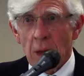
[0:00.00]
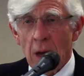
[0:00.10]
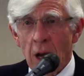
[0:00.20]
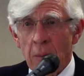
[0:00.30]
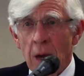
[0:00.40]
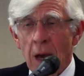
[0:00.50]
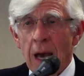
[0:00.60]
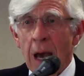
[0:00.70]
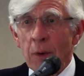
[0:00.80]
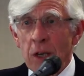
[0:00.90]

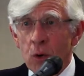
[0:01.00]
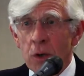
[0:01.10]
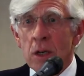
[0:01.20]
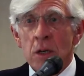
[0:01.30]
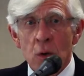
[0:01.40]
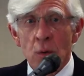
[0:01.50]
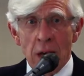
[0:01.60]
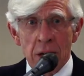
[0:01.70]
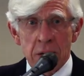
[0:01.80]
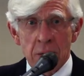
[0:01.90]
And we couldn't do
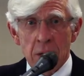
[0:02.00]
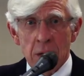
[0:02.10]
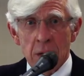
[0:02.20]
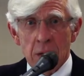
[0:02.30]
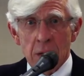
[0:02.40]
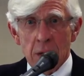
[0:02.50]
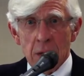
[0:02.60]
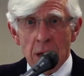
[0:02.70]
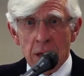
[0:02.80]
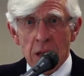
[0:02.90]
that
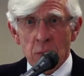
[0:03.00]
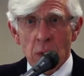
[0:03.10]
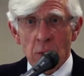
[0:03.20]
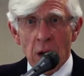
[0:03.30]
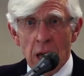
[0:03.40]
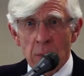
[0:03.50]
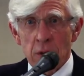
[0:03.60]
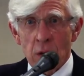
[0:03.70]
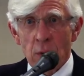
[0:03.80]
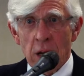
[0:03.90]
unless we were able
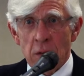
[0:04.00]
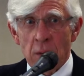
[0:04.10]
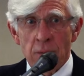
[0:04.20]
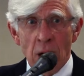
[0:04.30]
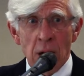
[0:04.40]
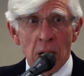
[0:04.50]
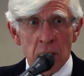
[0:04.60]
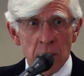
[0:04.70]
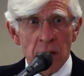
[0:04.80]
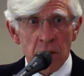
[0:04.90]
to raise a very large
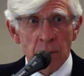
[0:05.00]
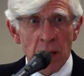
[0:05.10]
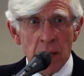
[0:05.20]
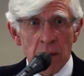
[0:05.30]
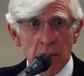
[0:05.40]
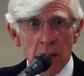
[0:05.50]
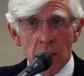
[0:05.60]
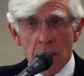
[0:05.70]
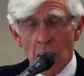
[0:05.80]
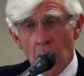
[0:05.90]
amount of money,
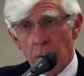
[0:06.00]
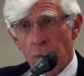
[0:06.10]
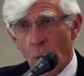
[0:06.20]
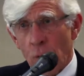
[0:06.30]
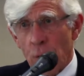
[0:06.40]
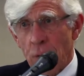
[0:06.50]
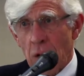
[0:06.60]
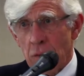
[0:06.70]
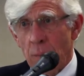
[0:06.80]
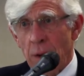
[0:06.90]
over
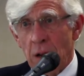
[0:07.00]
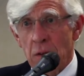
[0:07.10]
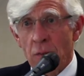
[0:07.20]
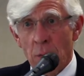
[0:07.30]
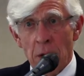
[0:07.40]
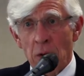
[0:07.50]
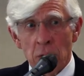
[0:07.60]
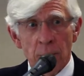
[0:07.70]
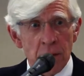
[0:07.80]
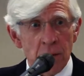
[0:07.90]
£400,000 from local
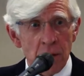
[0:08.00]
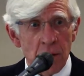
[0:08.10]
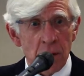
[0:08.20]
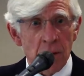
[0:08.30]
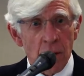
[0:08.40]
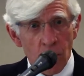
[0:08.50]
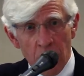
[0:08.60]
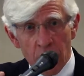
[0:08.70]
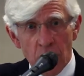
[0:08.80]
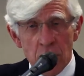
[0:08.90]
businesses, one
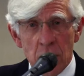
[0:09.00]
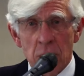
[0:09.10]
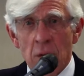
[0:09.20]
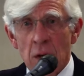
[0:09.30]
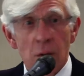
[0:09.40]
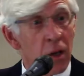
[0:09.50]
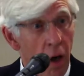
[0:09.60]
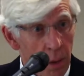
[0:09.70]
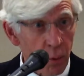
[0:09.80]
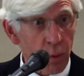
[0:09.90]
of which is the
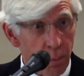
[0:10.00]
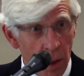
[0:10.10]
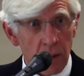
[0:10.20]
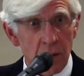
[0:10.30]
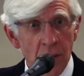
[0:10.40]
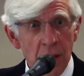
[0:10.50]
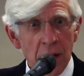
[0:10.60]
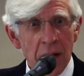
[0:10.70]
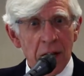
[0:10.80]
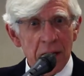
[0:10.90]
Cardboard Box
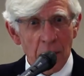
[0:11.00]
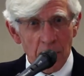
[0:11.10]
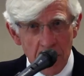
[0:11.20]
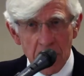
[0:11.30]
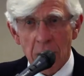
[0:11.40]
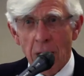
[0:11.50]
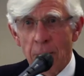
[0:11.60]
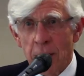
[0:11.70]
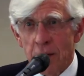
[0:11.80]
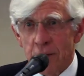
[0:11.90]
Company, I'm
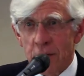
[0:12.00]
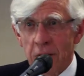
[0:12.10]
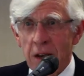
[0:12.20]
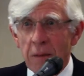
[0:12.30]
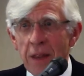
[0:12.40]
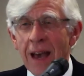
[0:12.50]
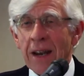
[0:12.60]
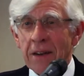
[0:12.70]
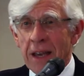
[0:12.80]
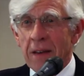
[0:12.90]
pleased to say.
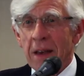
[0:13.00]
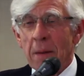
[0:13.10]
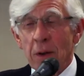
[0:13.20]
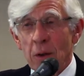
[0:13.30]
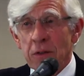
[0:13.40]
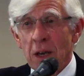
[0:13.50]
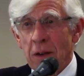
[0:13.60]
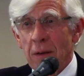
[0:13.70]
But also,